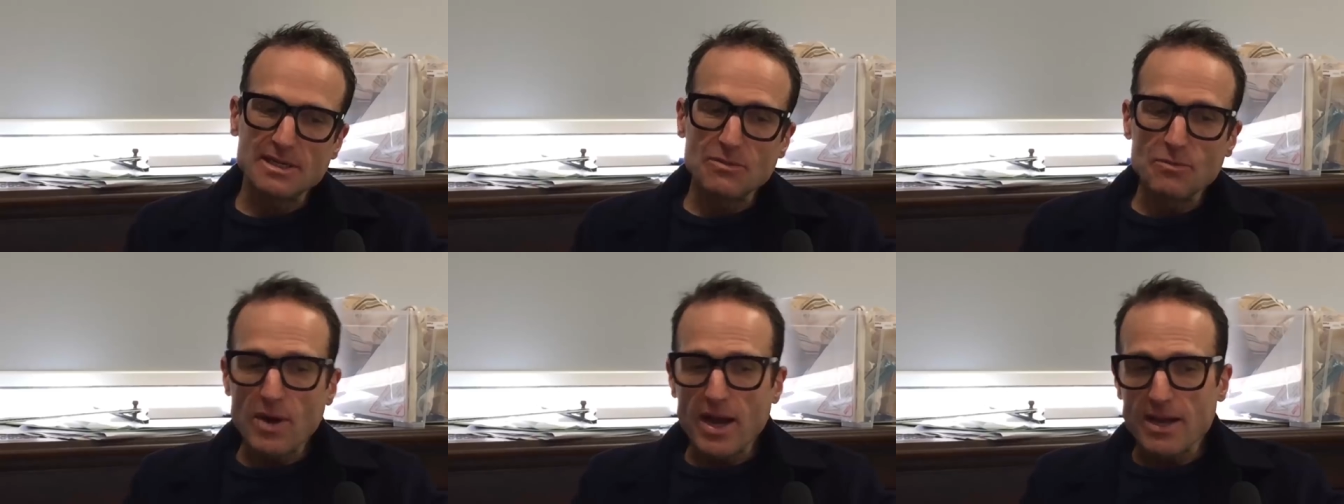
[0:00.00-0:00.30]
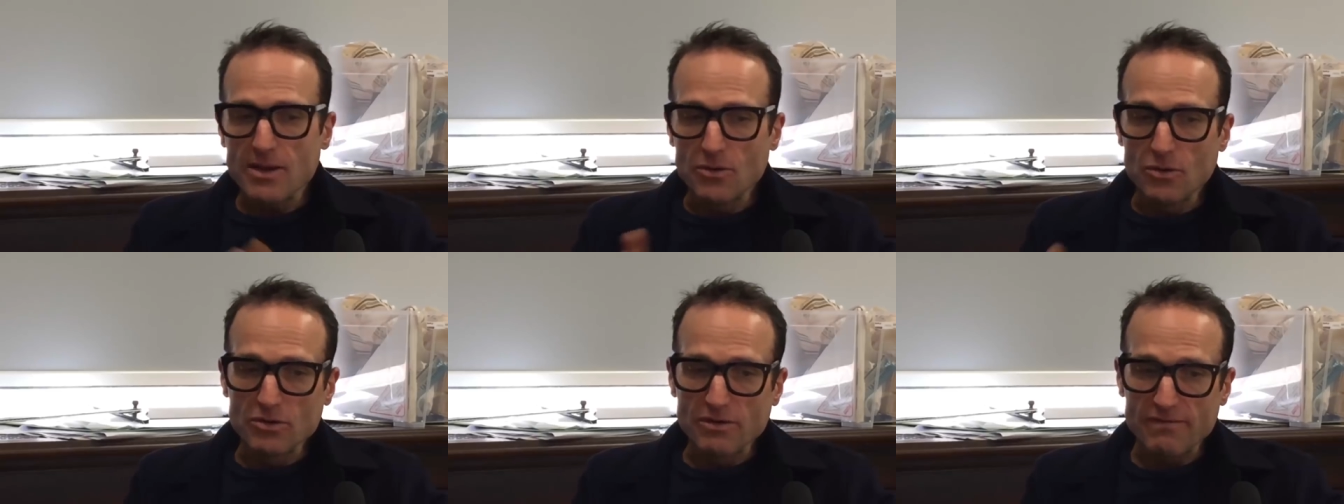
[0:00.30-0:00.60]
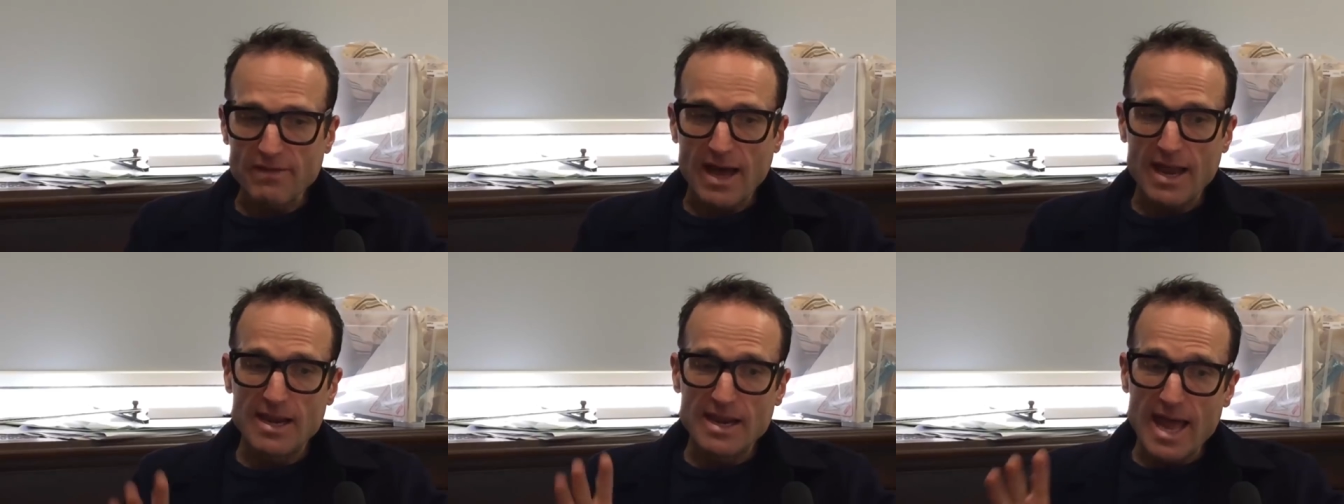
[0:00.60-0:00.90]
in a way, all
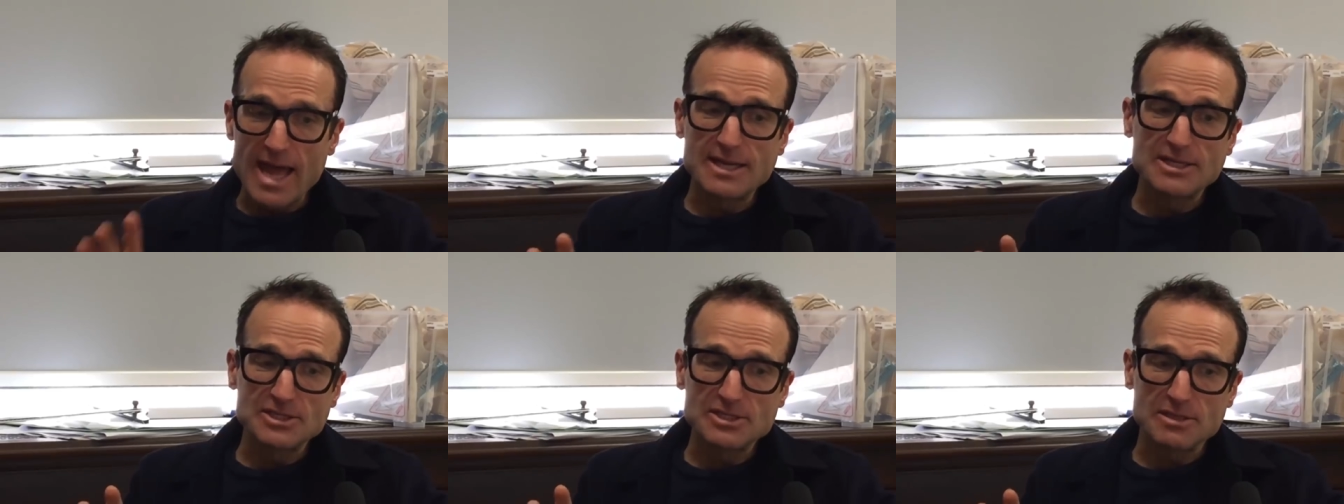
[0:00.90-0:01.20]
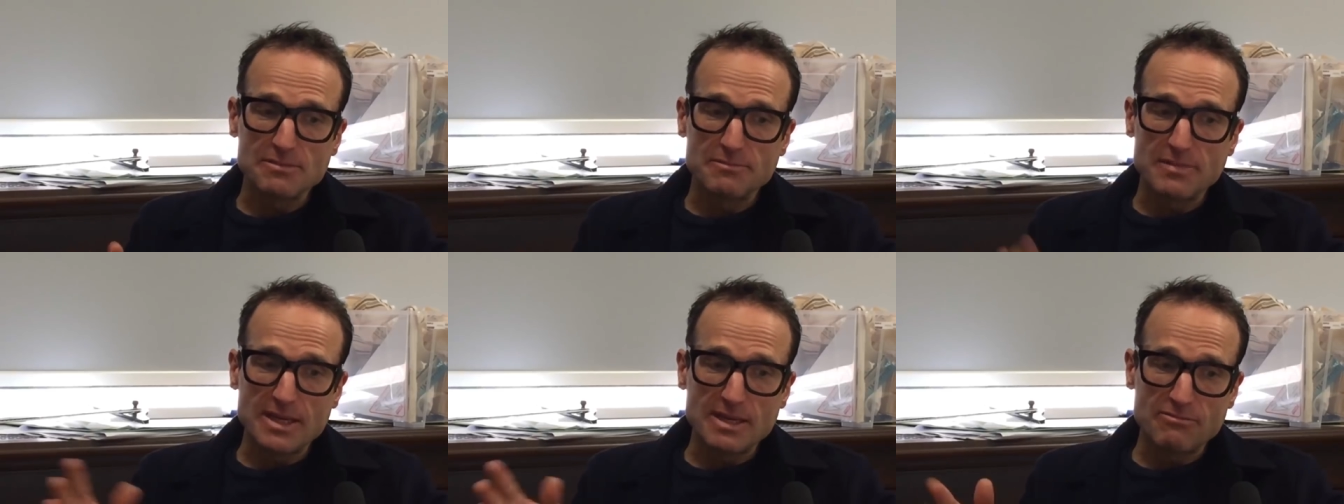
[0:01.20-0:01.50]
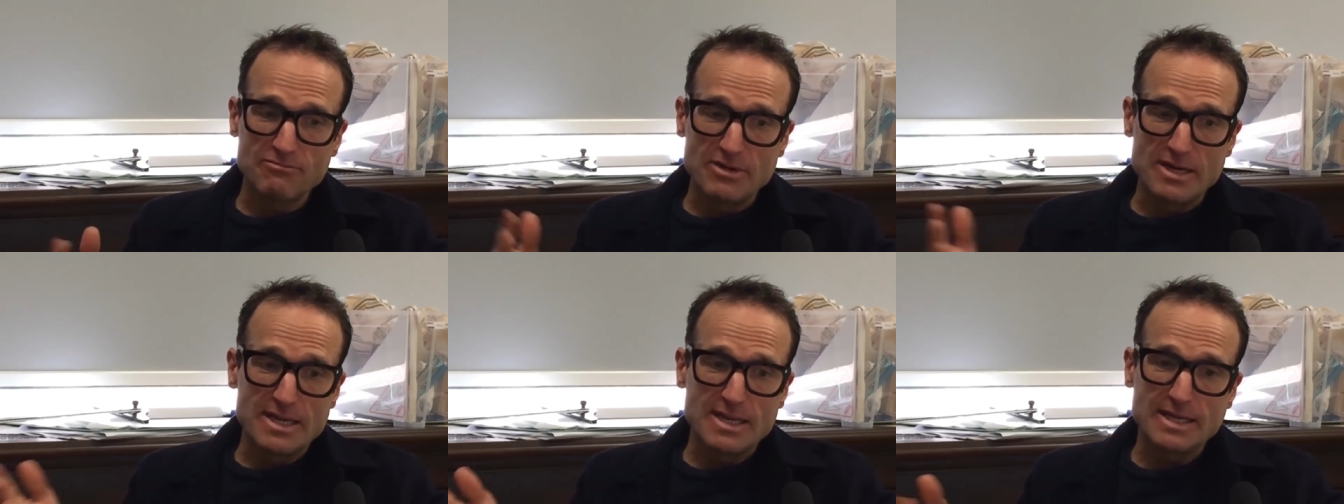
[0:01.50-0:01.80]
of that led to me
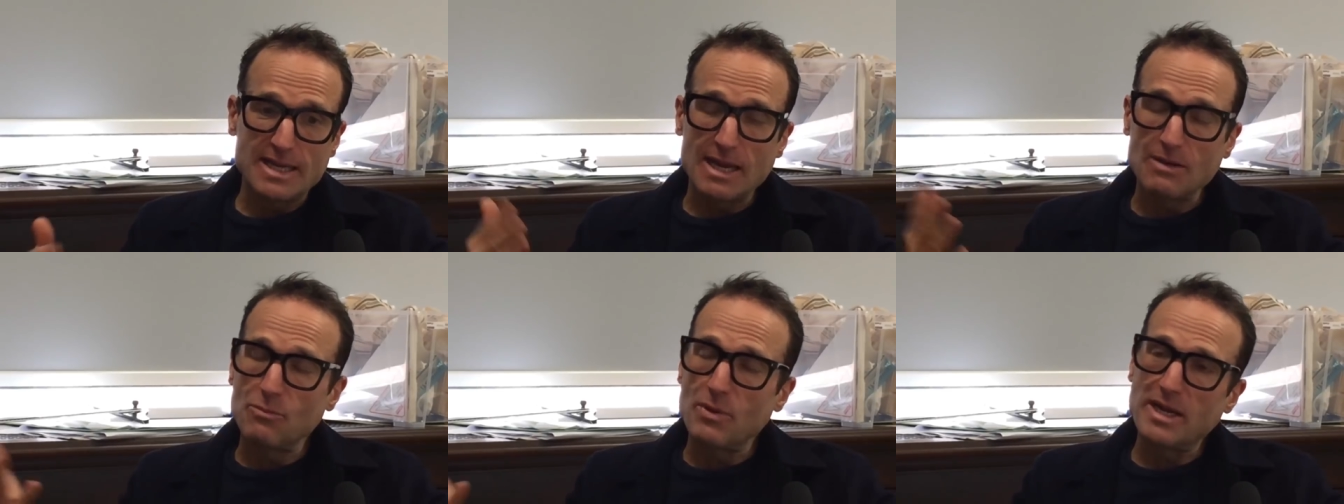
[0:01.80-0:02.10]
really, again,